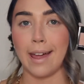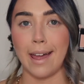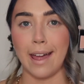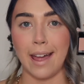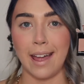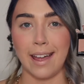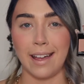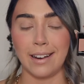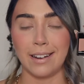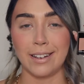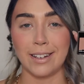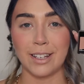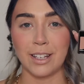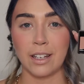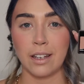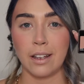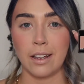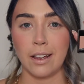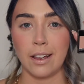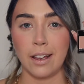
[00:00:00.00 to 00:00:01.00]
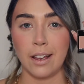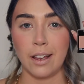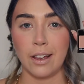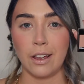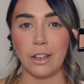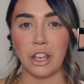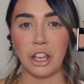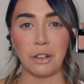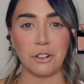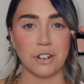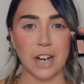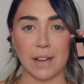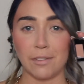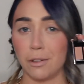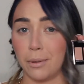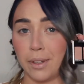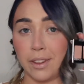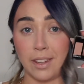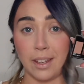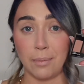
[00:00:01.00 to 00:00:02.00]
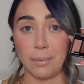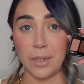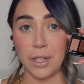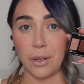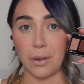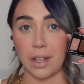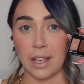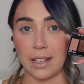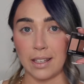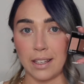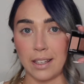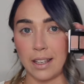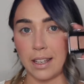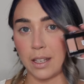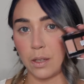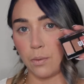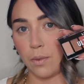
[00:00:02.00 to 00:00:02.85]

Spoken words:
and you can travel with them so easily as